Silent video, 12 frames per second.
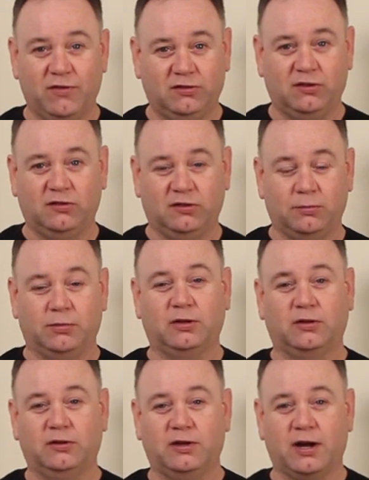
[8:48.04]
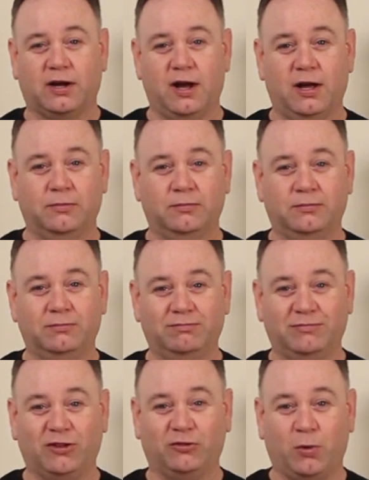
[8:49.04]
visit us at BrickNerd.com.
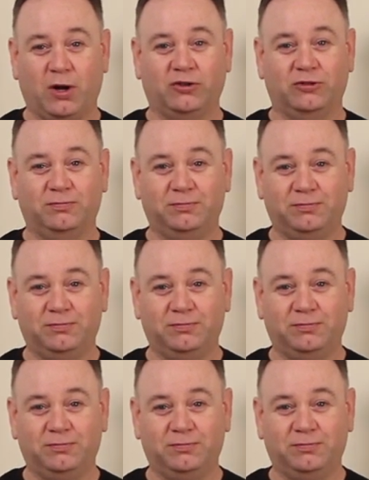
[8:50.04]
Thanks for watching.